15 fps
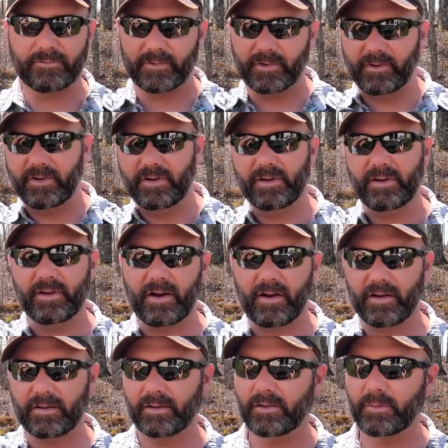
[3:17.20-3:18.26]
through
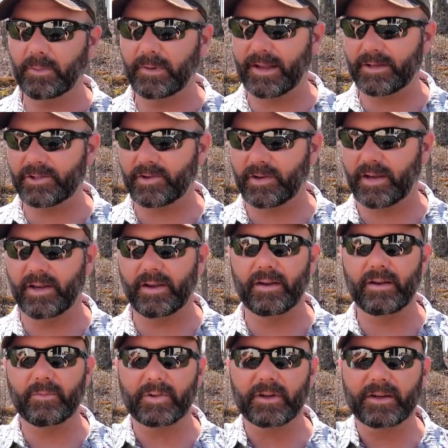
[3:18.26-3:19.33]
our little plant tray
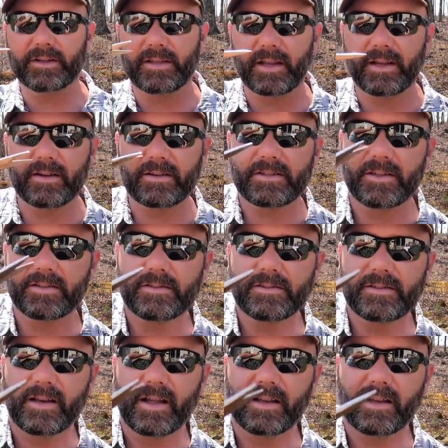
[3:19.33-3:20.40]
here, and we're going to take our
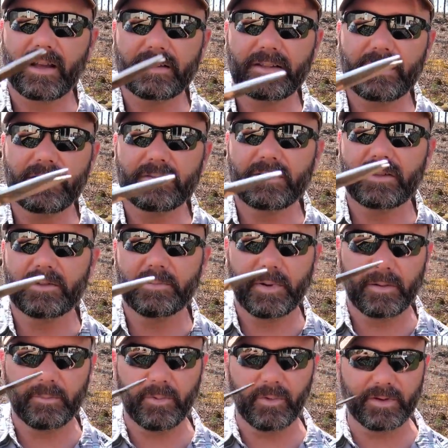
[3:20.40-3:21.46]
scissors, and I like to use these
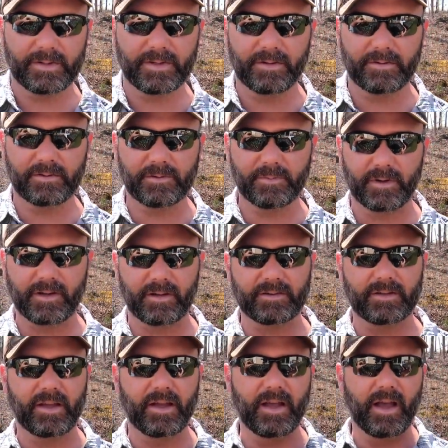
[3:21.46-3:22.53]
pinpoint scissors
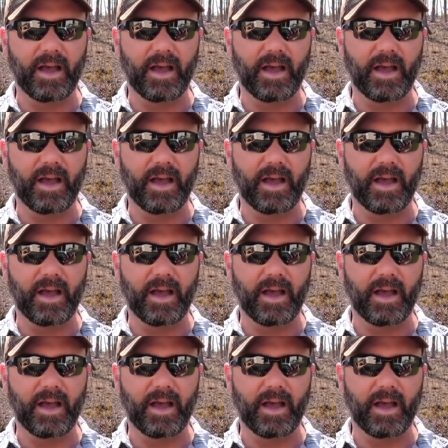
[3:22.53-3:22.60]
because